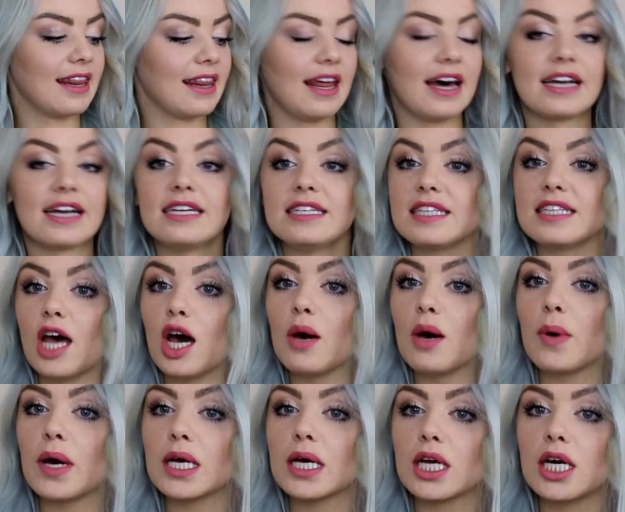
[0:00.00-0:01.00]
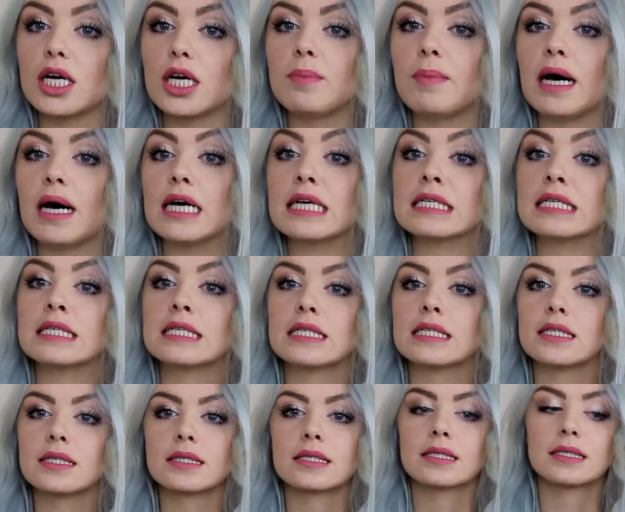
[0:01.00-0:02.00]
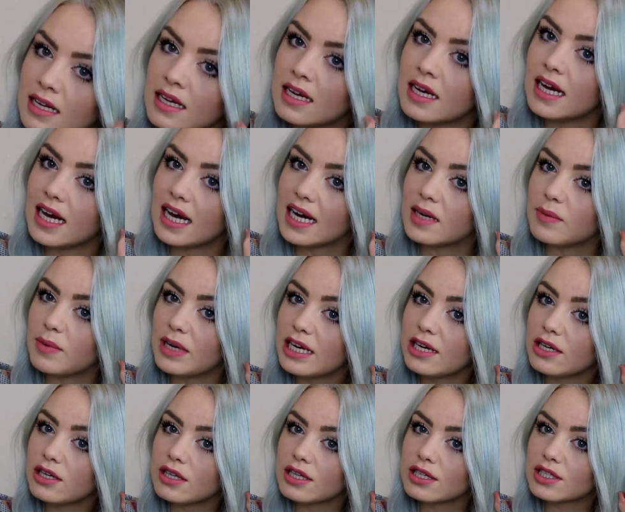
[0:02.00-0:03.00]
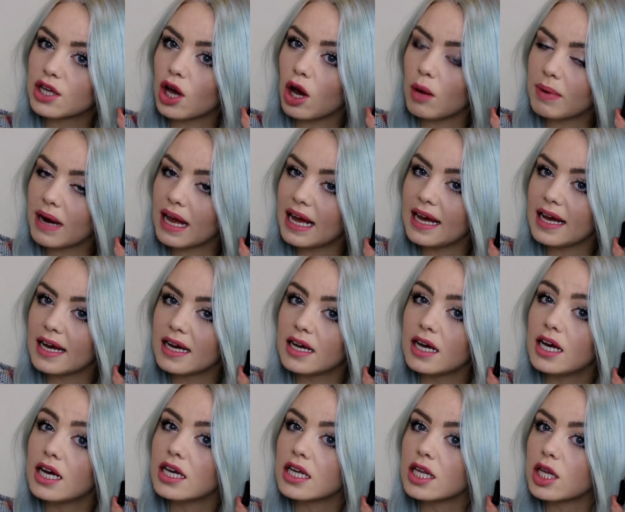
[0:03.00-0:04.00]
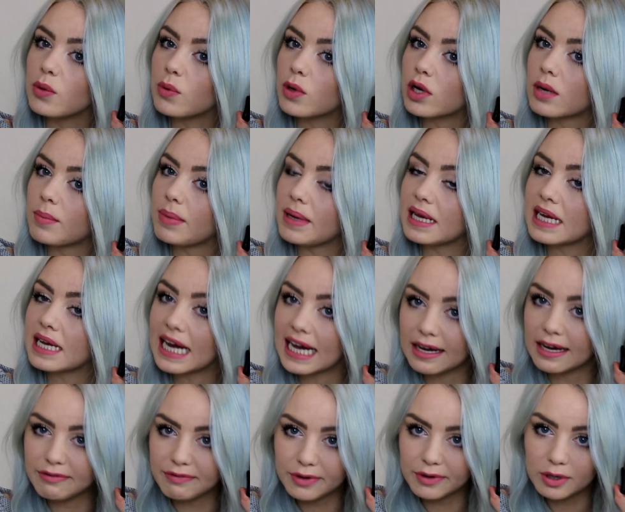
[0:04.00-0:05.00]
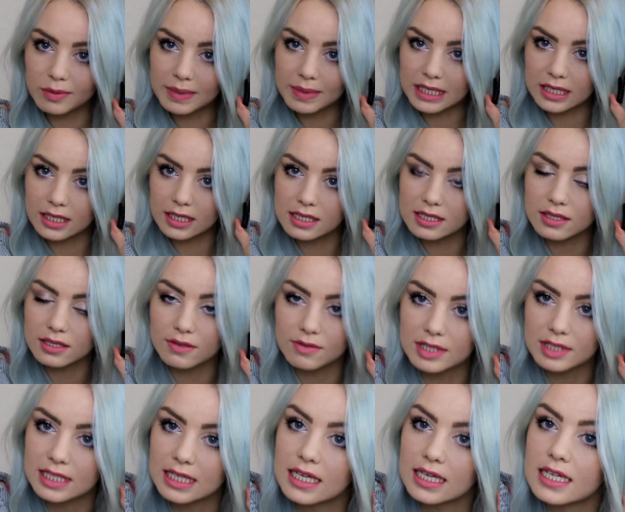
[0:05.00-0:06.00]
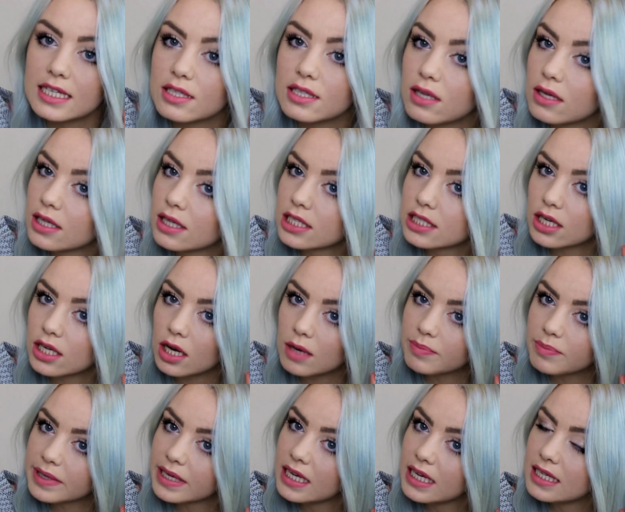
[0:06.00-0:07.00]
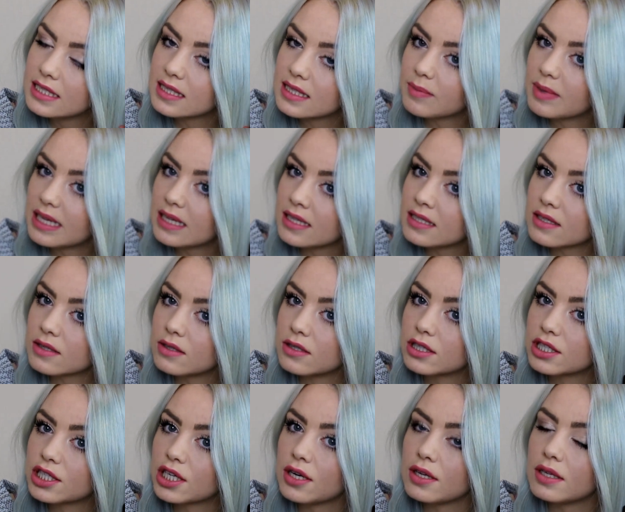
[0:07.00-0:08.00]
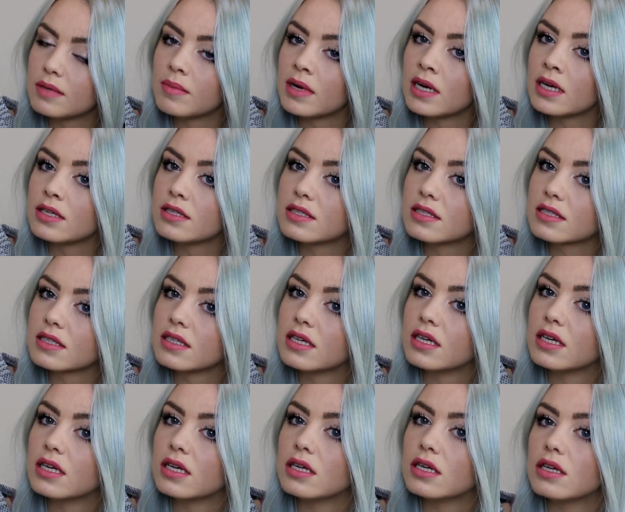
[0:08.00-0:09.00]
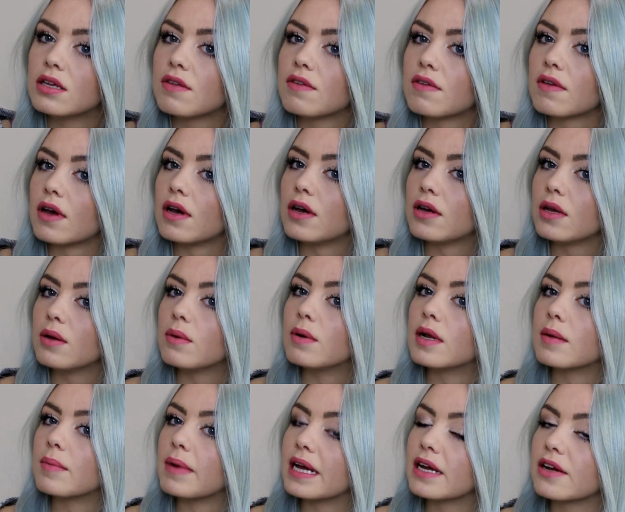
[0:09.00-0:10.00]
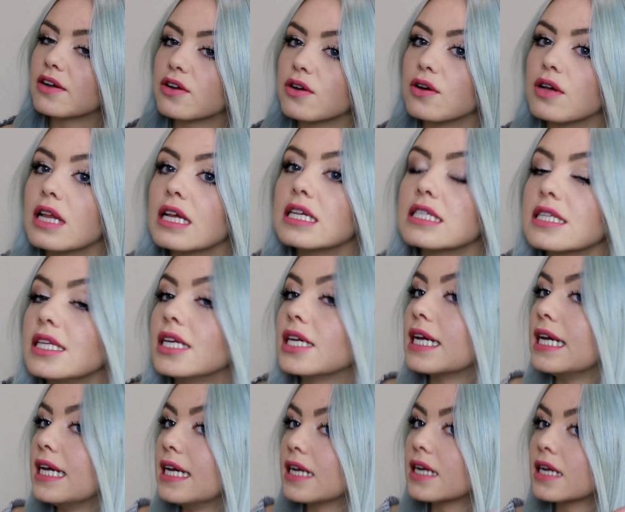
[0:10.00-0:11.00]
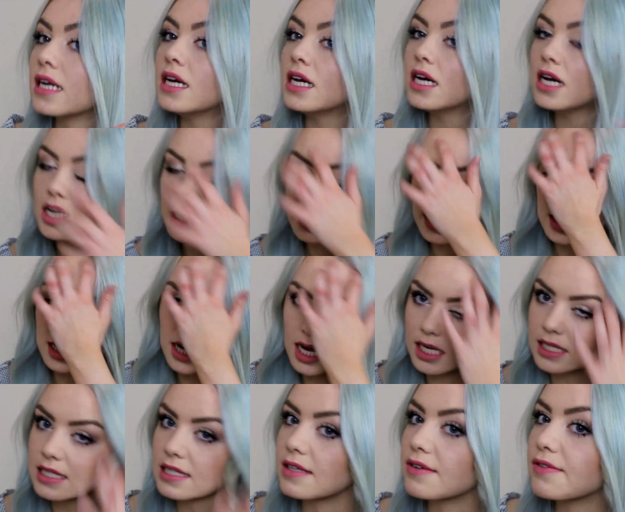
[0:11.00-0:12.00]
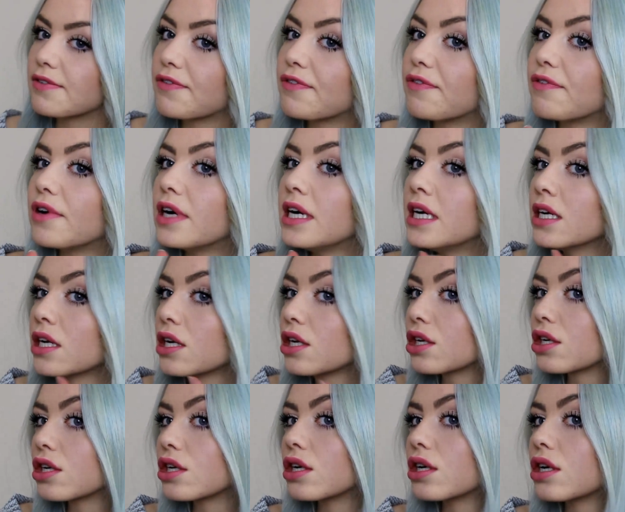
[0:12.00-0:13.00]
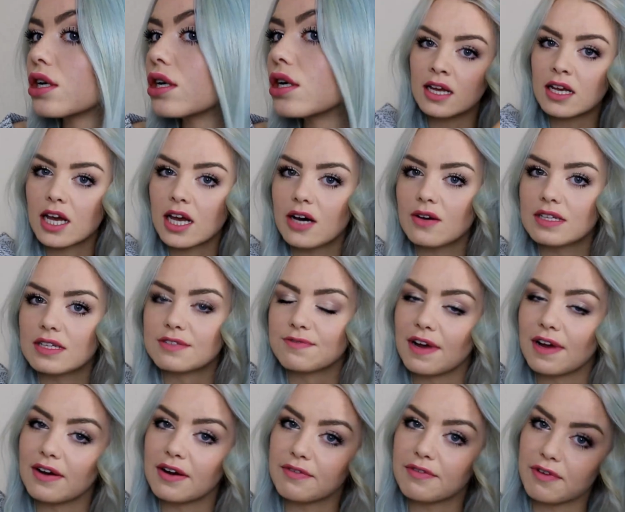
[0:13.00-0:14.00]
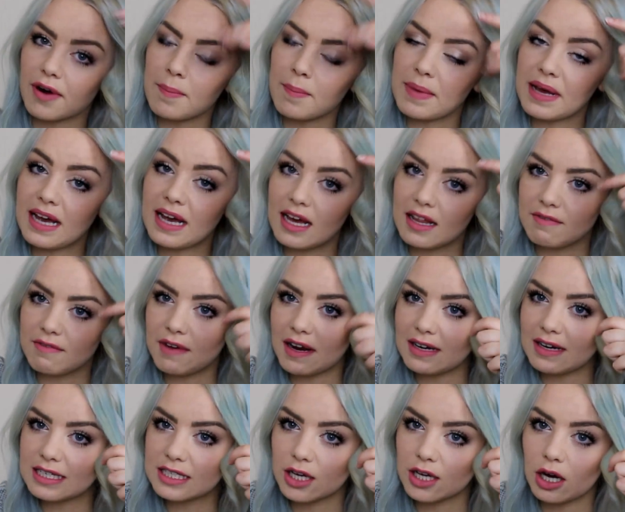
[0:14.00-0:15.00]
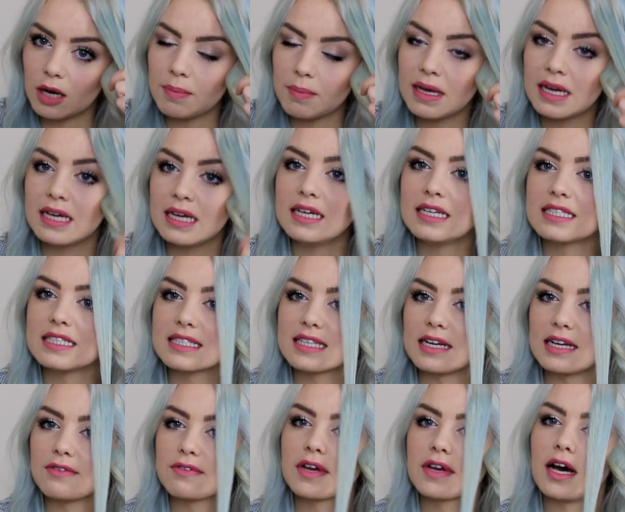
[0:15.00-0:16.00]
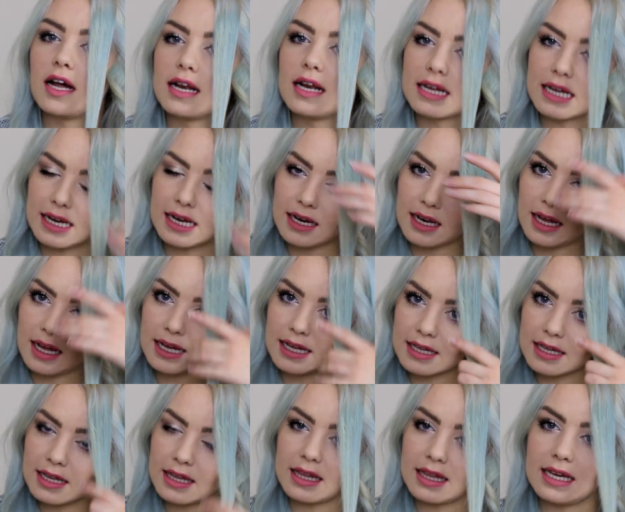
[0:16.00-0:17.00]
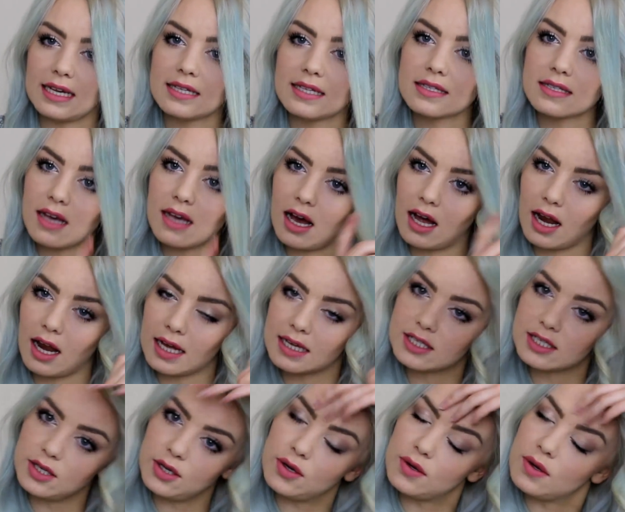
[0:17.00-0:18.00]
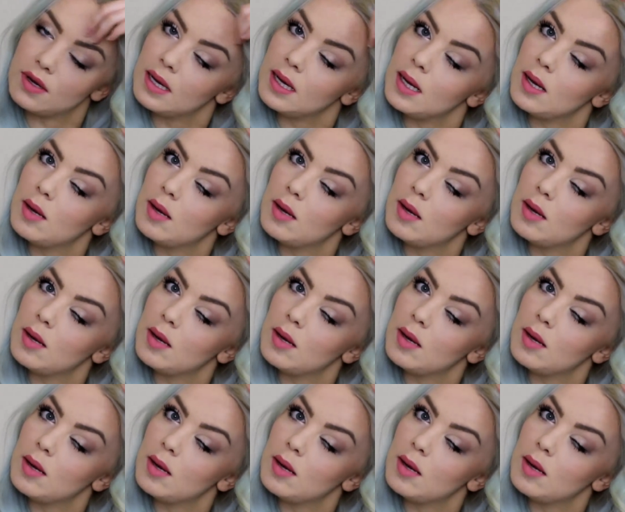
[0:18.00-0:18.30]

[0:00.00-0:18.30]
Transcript: that is how I curl mine. And when you do the top layer, you want to be careful because obviously it's on the top, it's the bit that's I'll show the most, so you want to make sure that's looking nice and fresh. My curl is very front bit at the very top. Instead of curling it like this, I like to